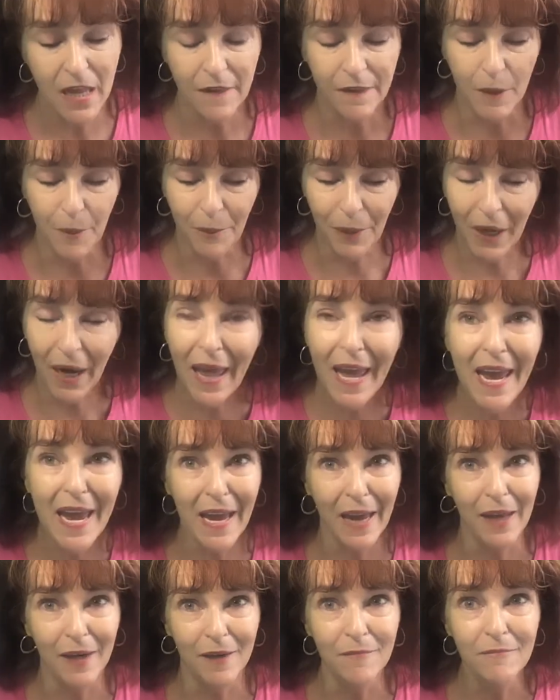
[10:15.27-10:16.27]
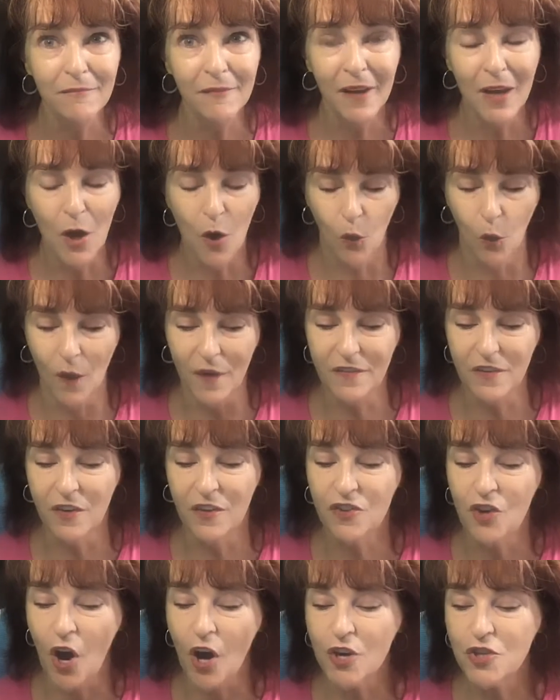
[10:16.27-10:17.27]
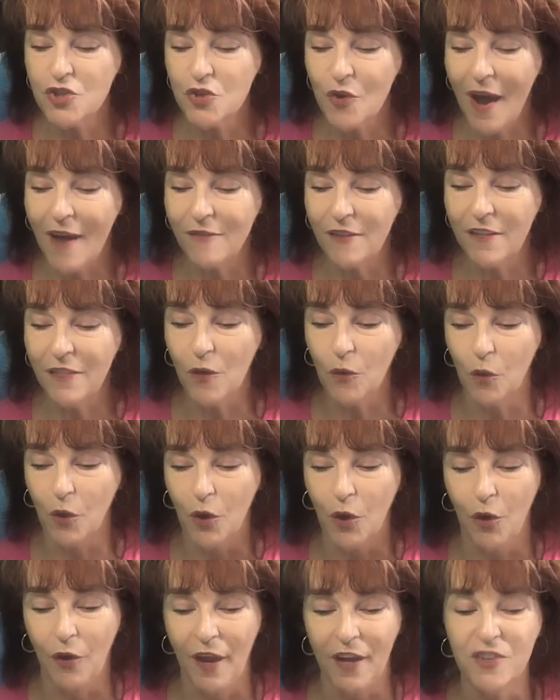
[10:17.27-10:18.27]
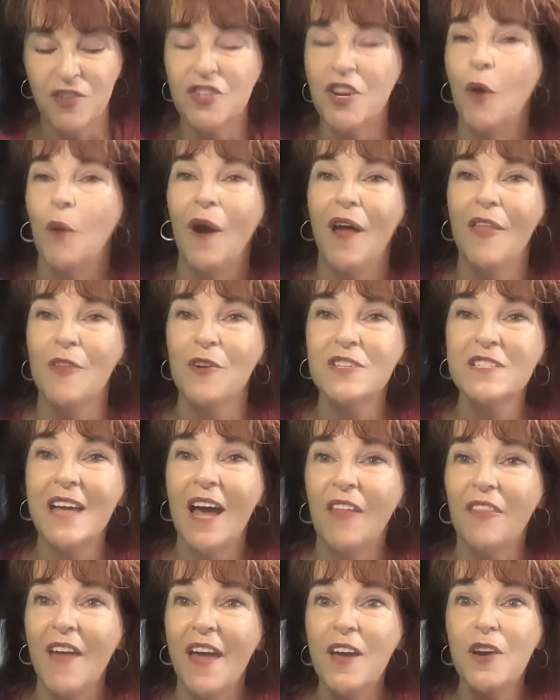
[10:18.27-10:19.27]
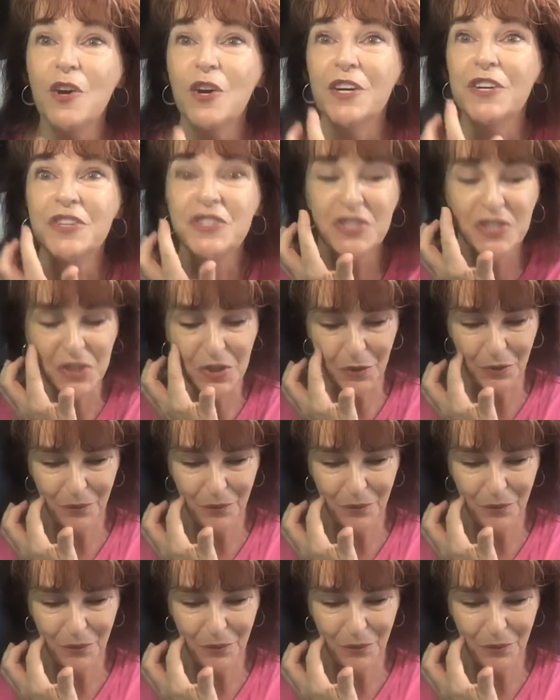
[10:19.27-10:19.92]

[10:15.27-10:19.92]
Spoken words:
The plan was to start traveling the world and show others how they could too.